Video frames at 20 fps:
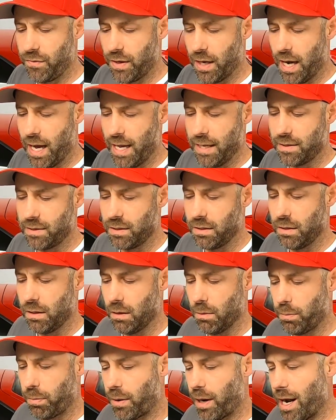got
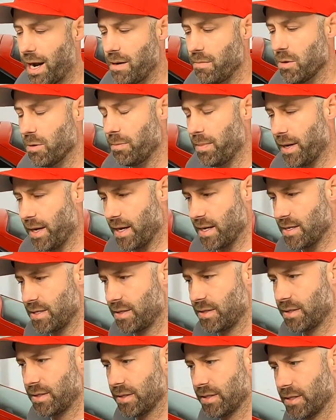a primer
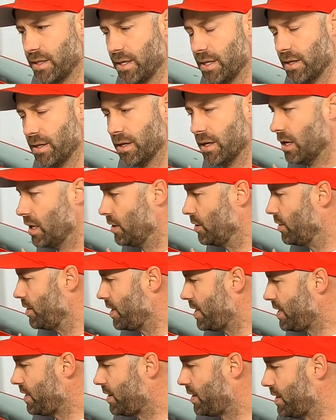base
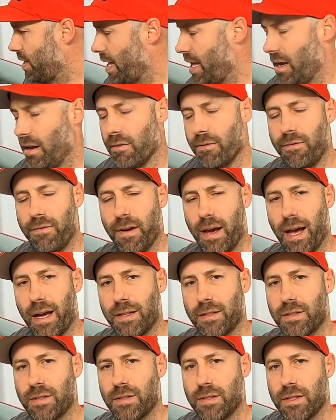underneath that
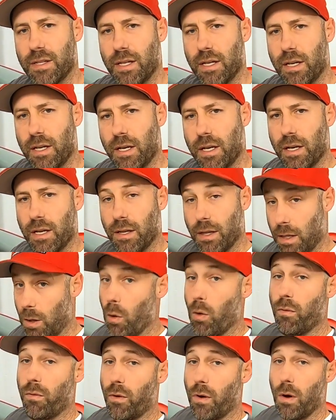affects the
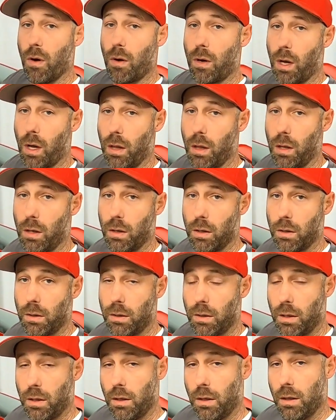overall color
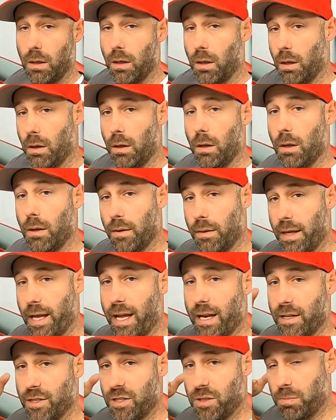
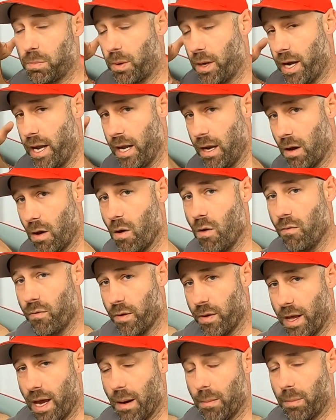that is sprayed
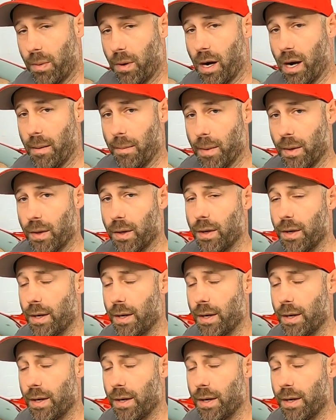over that primer.